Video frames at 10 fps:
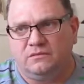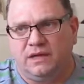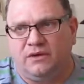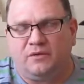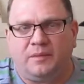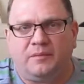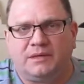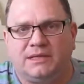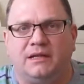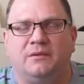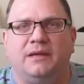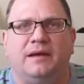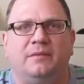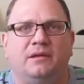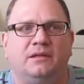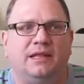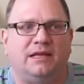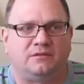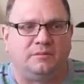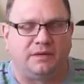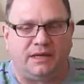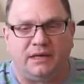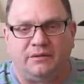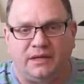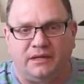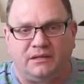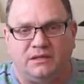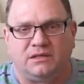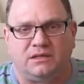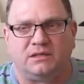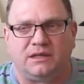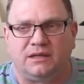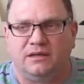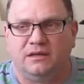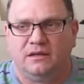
I don't remember exactly what happened on the last one, but anyway, it's just like,